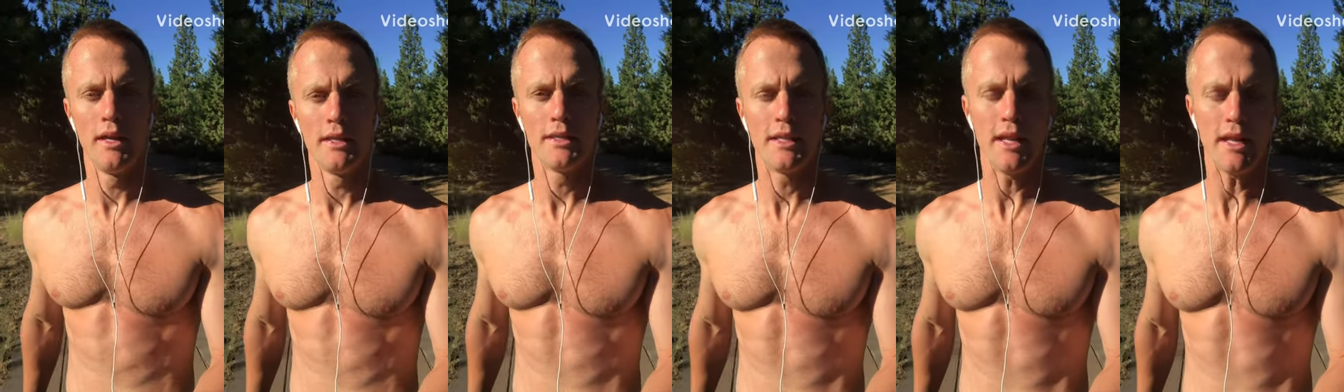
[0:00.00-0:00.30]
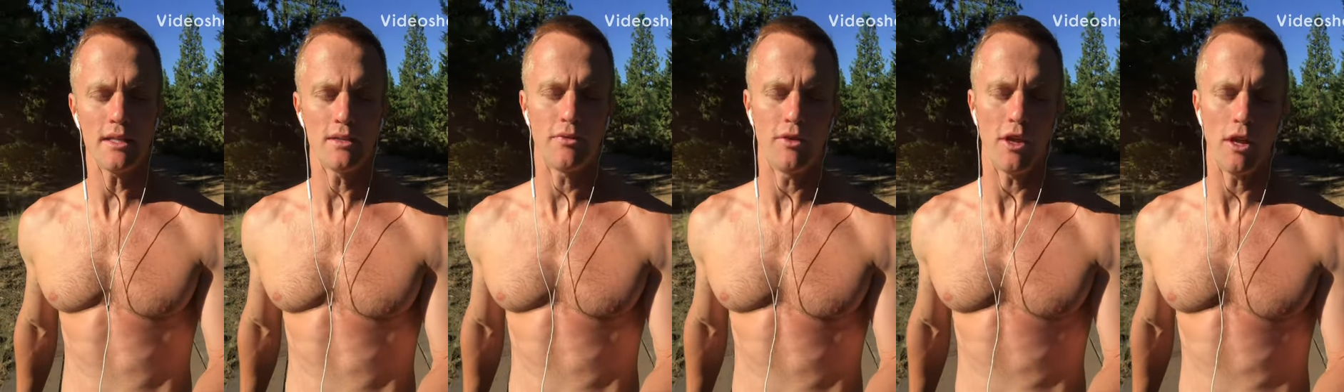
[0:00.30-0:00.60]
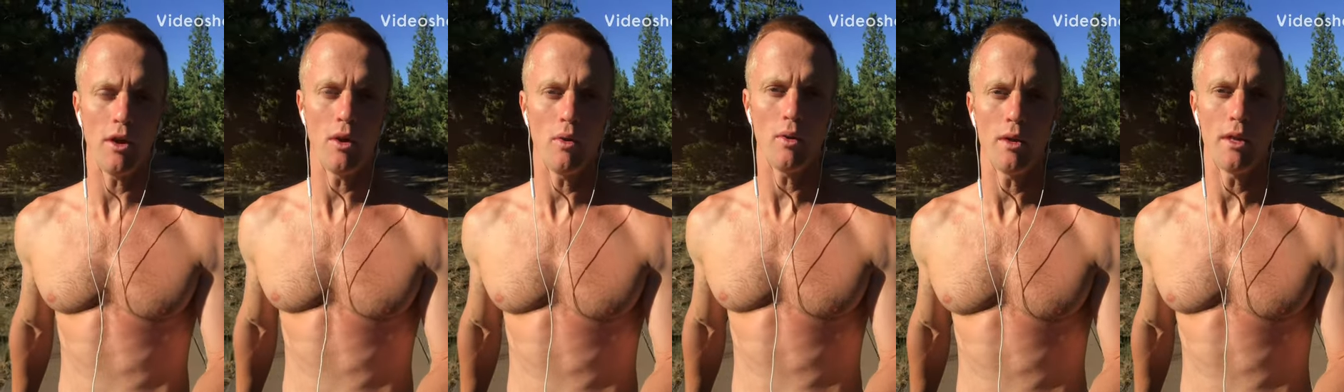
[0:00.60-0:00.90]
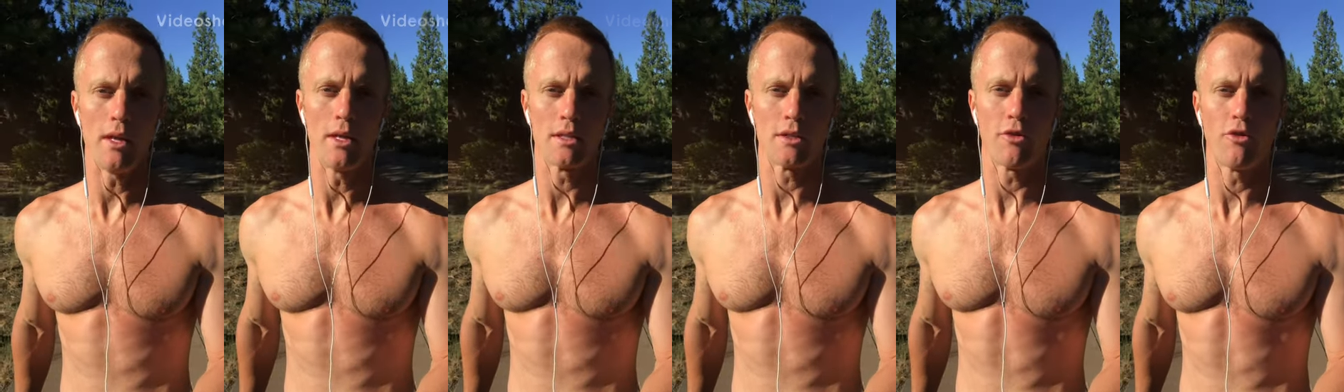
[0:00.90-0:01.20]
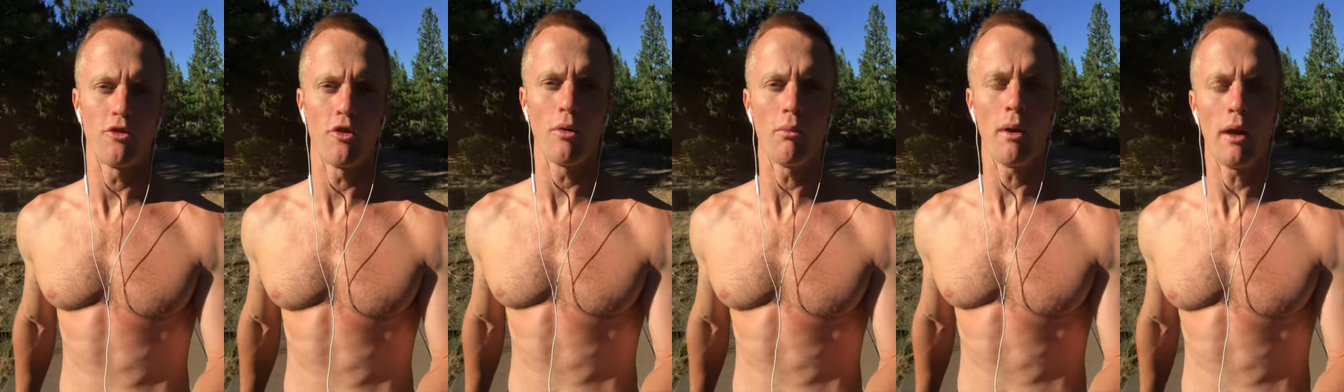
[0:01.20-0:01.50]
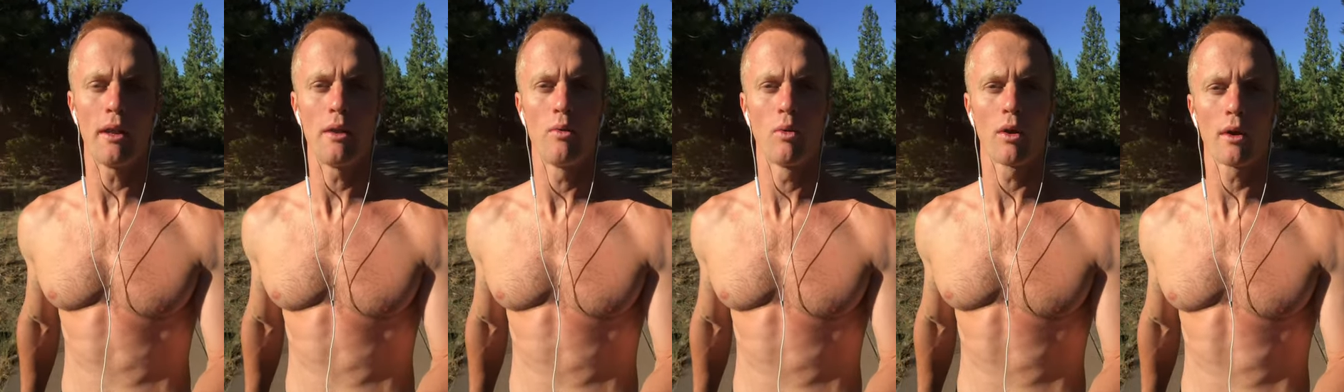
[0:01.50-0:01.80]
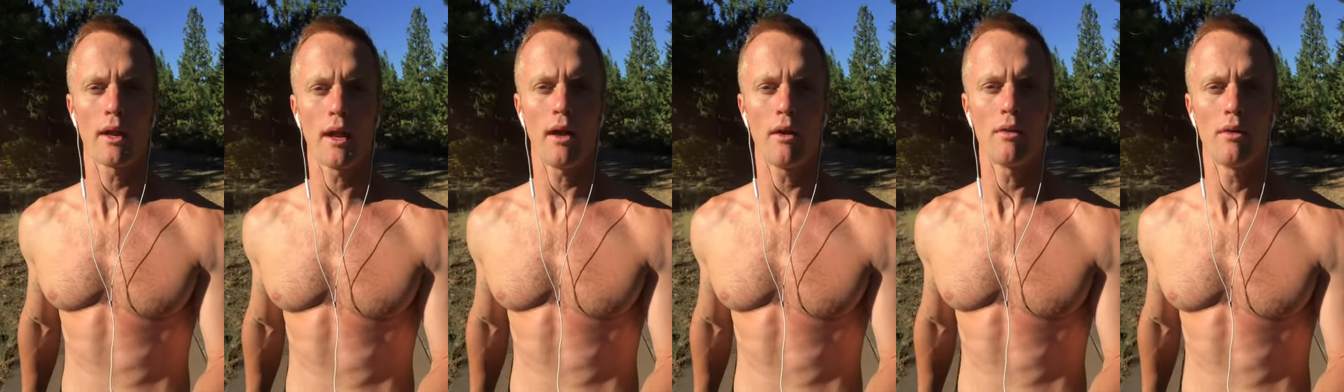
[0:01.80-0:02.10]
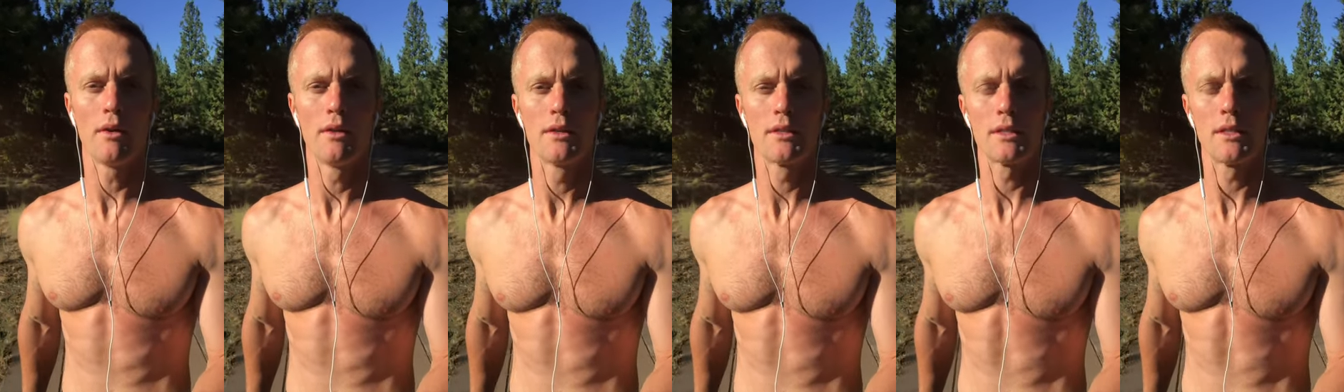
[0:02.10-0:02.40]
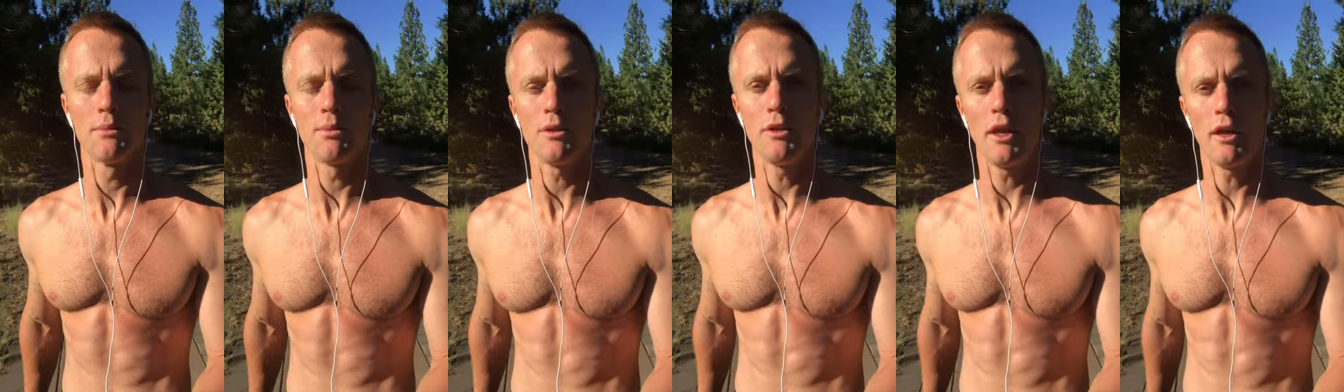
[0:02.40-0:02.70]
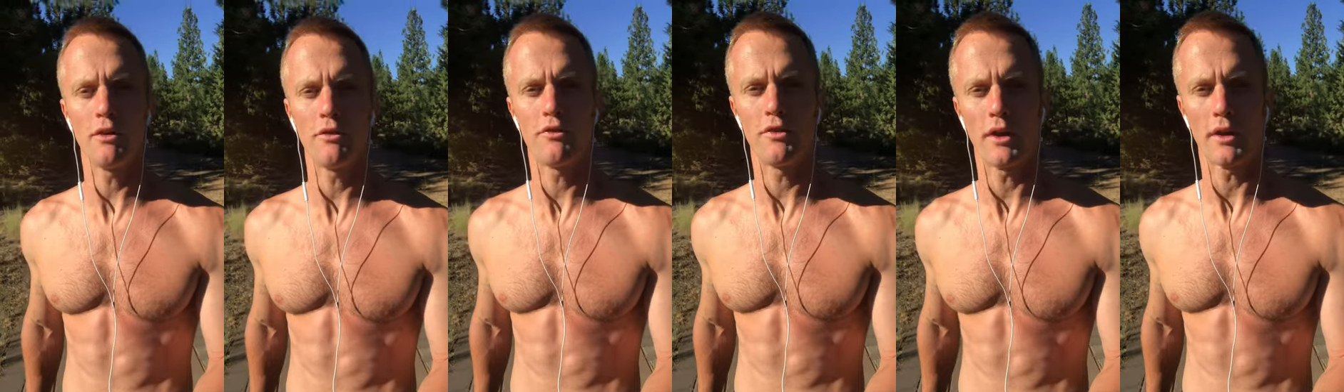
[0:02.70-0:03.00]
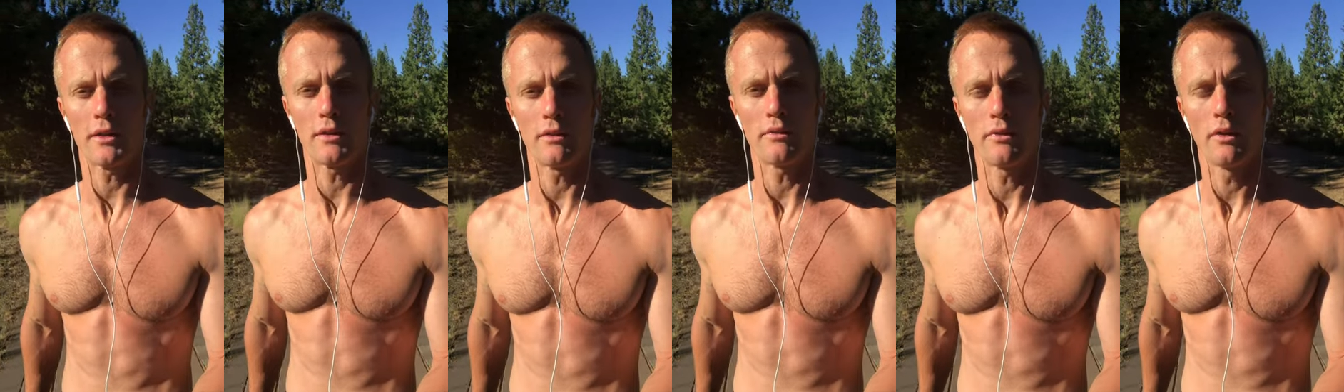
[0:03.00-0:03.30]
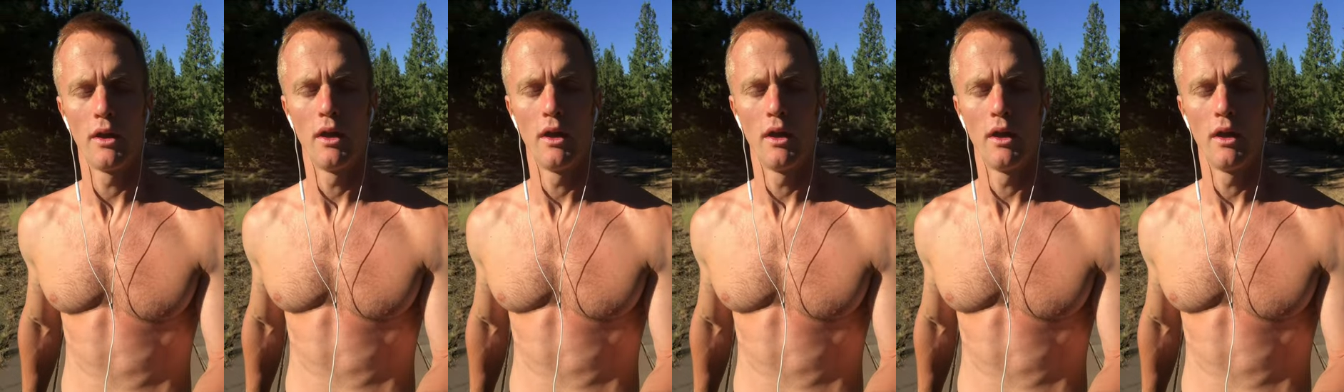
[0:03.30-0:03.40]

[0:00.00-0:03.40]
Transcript: Today's video is a full body workout, simple yet effective.